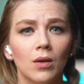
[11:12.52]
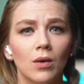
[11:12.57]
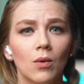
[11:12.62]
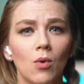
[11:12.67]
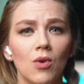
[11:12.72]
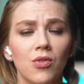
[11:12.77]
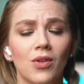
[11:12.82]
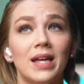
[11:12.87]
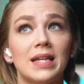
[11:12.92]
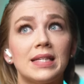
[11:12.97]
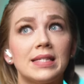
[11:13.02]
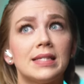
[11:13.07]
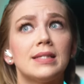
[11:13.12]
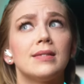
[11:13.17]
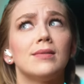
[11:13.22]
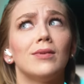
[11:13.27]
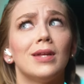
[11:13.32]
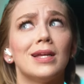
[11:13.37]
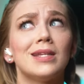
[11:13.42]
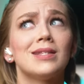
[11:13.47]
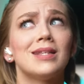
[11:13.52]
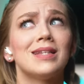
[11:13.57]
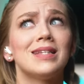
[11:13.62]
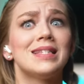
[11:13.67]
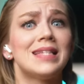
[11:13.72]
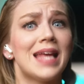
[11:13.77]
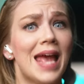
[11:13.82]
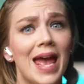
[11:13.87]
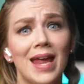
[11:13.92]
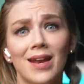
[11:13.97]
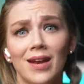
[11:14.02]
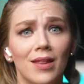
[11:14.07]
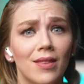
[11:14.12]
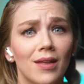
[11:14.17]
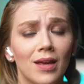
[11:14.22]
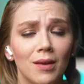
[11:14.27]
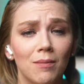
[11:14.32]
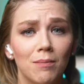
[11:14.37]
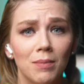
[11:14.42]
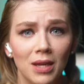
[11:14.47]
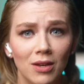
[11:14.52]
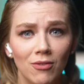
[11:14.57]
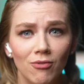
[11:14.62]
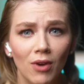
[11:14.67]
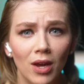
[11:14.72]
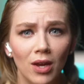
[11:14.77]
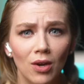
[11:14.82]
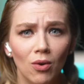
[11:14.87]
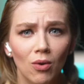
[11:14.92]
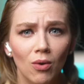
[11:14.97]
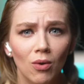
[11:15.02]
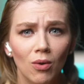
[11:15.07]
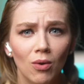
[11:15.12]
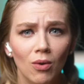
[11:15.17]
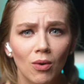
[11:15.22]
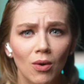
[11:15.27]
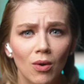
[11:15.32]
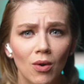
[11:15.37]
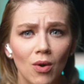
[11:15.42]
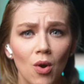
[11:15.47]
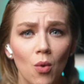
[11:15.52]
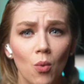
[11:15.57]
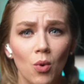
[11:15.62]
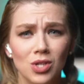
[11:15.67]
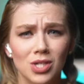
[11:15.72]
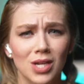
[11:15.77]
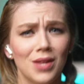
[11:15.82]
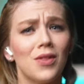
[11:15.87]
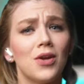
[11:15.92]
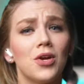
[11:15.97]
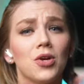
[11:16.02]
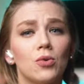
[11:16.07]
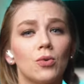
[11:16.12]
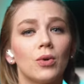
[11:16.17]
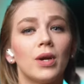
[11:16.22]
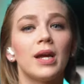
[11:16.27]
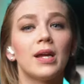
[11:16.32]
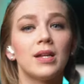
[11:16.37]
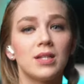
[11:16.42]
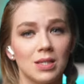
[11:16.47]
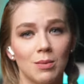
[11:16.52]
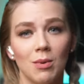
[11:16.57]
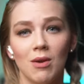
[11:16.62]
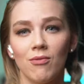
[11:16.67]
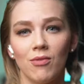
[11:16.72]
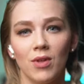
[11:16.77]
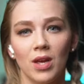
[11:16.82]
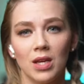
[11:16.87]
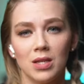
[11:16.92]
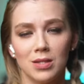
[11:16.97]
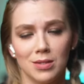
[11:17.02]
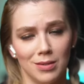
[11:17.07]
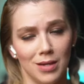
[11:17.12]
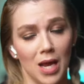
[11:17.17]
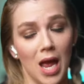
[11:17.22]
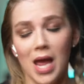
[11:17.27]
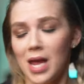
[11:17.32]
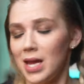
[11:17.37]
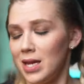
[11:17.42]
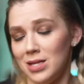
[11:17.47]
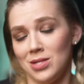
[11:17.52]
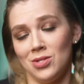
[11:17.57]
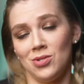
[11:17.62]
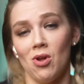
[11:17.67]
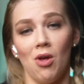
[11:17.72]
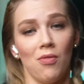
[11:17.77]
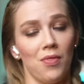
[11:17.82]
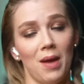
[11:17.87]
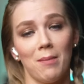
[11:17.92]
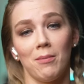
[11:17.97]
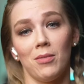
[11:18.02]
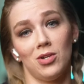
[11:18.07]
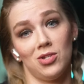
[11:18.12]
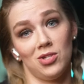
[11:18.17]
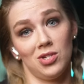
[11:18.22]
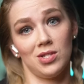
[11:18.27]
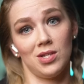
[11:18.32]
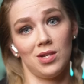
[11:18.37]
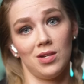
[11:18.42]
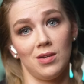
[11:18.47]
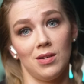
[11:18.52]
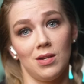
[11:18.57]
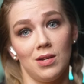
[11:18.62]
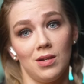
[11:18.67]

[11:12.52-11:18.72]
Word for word: with like less than 10, I think, being fatal, which in the grand scheme of things is not that much, is it?